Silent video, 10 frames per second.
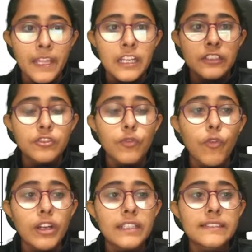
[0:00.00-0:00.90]
So
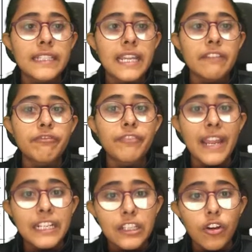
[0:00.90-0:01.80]
what is the
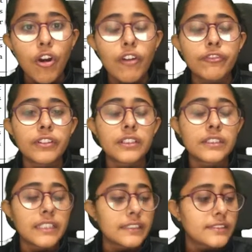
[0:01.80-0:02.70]
effect of
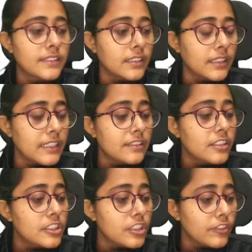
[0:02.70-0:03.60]
this
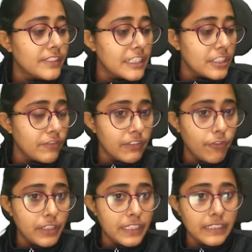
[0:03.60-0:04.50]
insertion of section
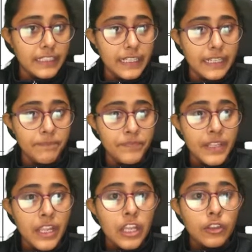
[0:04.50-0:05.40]
143A?
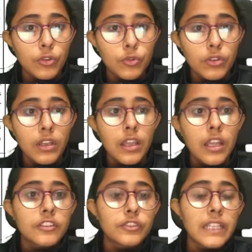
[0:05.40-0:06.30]
Through,
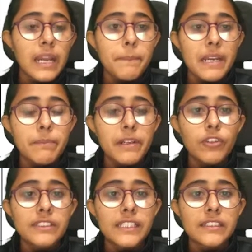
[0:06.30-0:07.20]
so the amendment
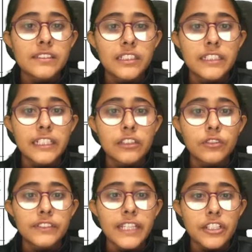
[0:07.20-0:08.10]
was inserted
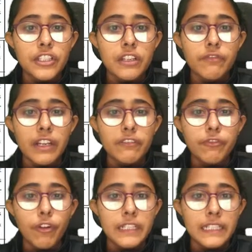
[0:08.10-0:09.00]
through section
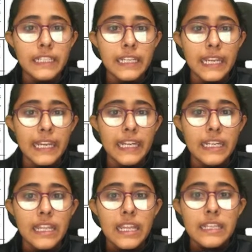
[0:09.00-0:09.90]
148,
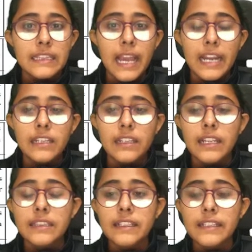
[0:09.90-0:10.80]
that
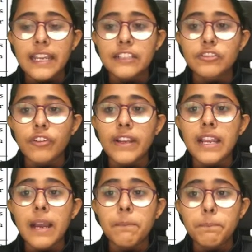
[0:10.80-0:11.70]
in the case of an
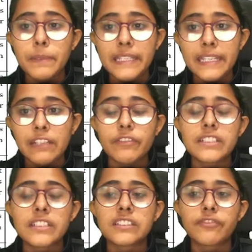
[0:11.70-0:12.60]
appeal
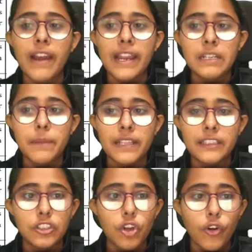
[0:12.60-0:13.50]
which is filed by
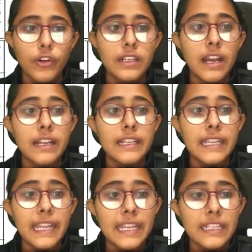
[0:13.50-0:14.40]
the drawer
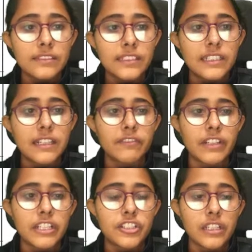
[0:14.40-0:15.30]
against the
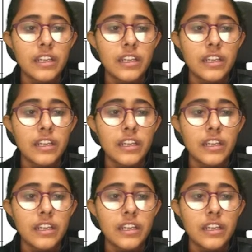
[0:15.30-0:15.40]
conviction